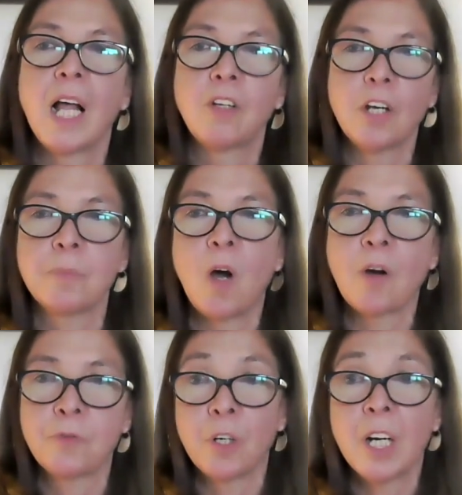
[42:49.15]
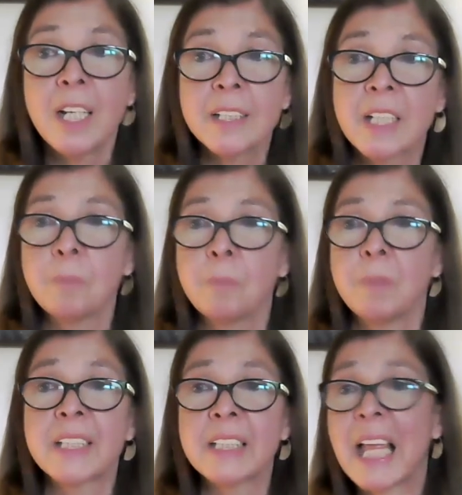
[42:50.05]
a lot more for us, can be
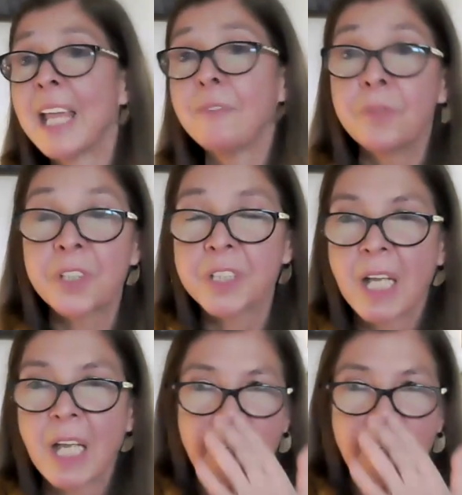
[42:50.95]
slaves.